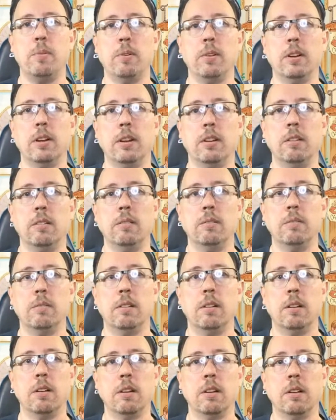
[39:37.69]
are
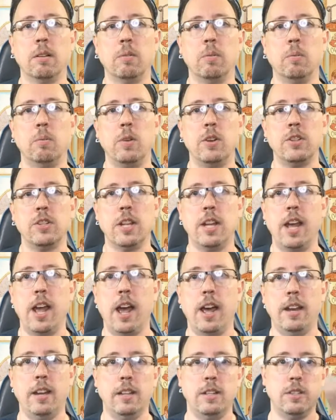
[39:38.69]
gonna wish they
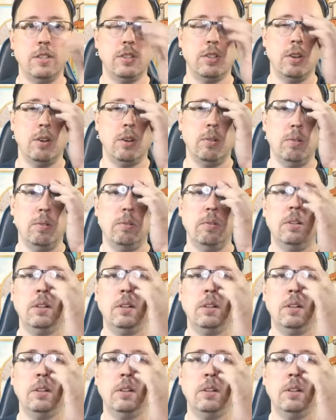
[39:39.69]
had it. So